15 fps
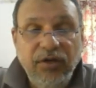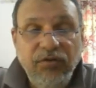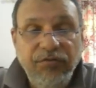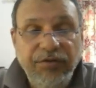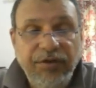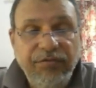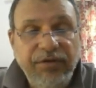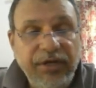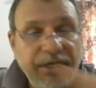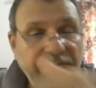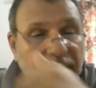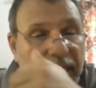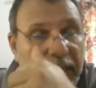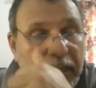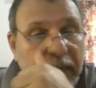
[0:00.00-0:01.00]
we will
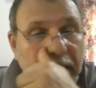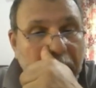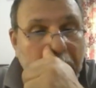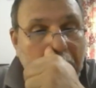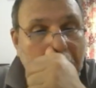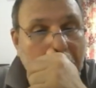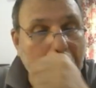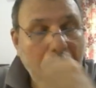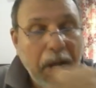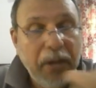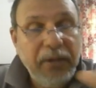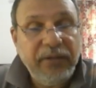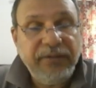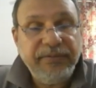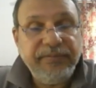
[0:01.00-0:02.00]
get
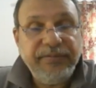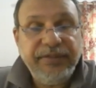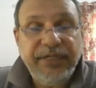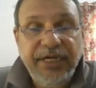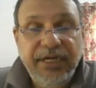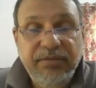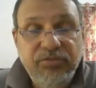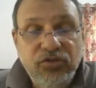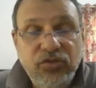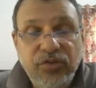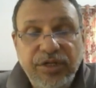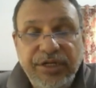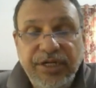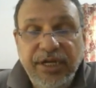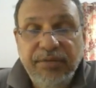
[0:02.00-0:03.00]
m2
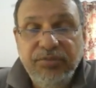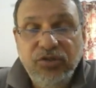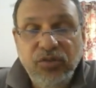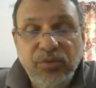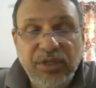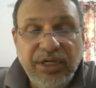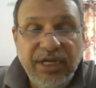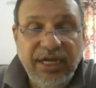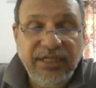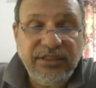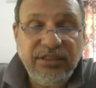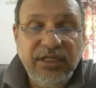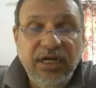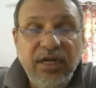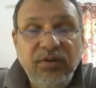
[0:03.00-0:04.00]
and m2 will
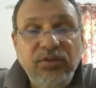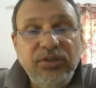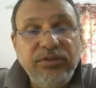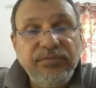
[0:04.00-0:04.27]
cancel out.